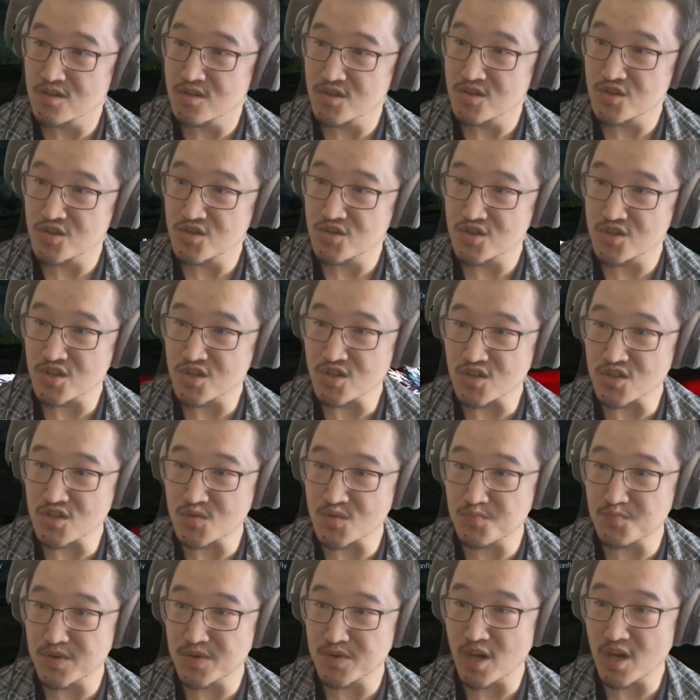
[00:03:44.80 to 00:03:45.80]

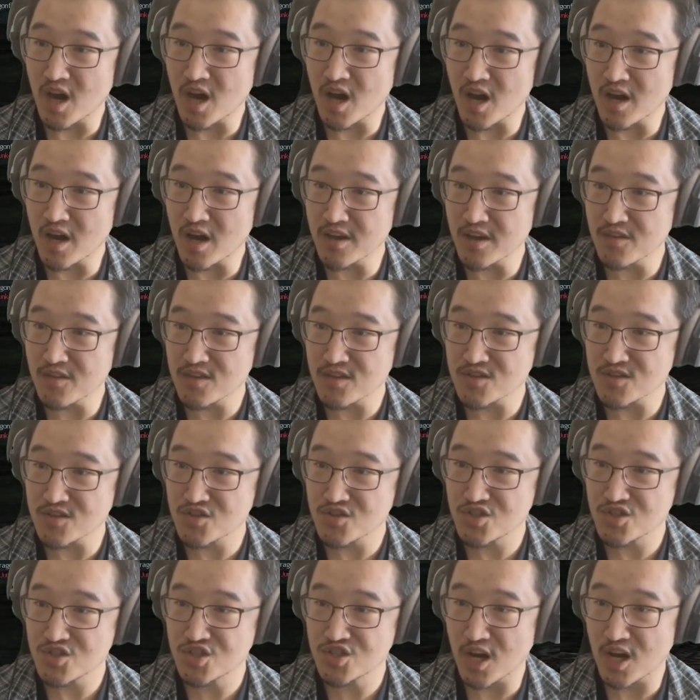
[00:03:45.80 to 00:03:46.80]
Just behind this
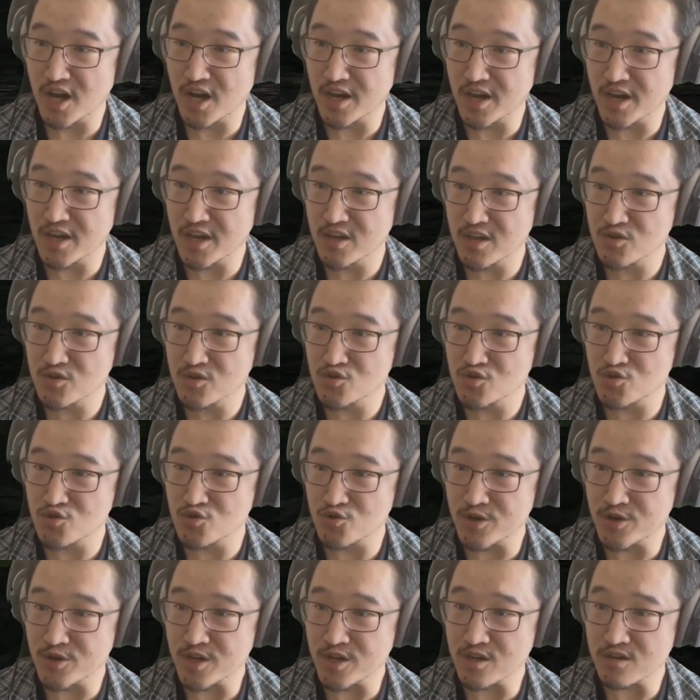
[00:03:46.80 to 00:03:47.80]
giant
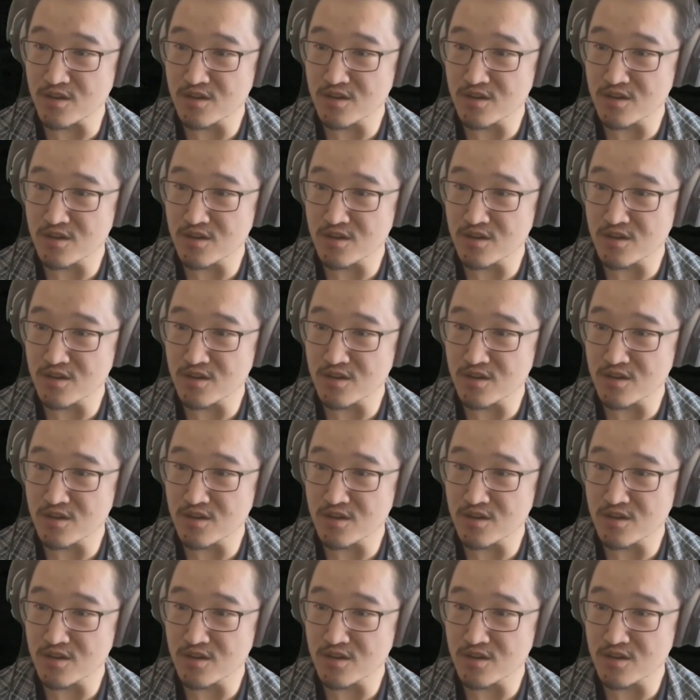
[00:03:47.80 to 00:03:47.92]
tree,